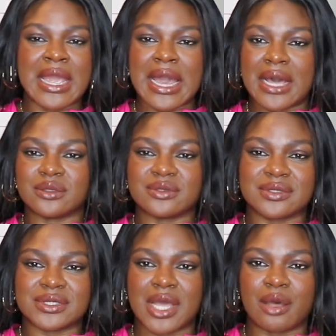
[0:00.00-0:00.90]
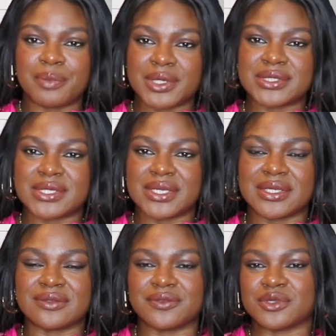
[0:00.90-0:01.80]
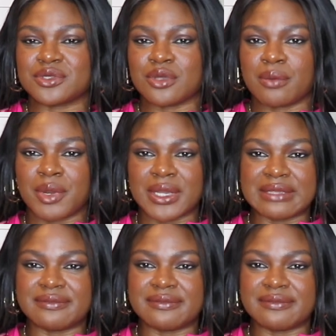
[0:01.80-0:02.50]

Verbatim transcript: how to style pieces for summer